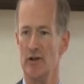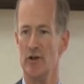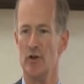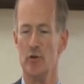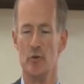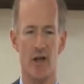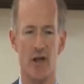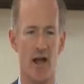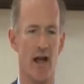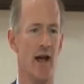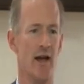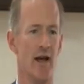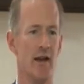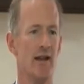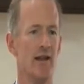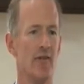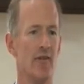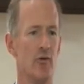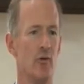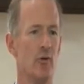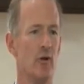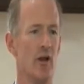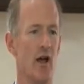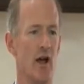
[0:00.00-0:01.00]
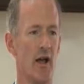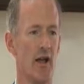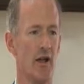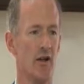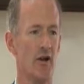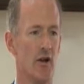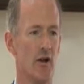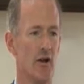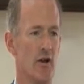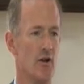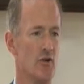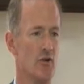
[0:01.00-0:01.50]
You can, if you
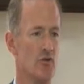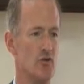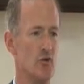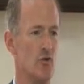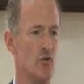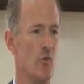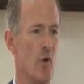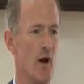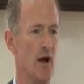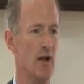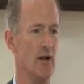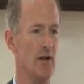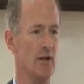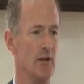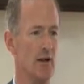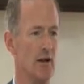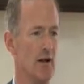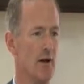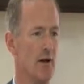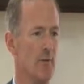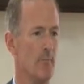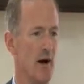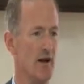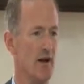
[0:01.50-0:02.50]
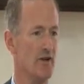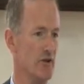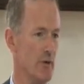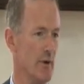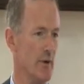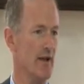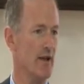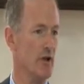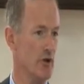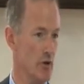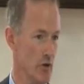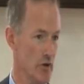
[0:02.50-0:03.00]
like, do well by
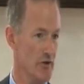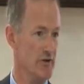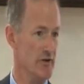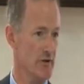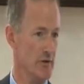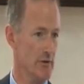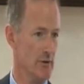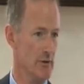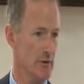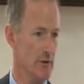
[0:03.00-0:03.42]
doing good.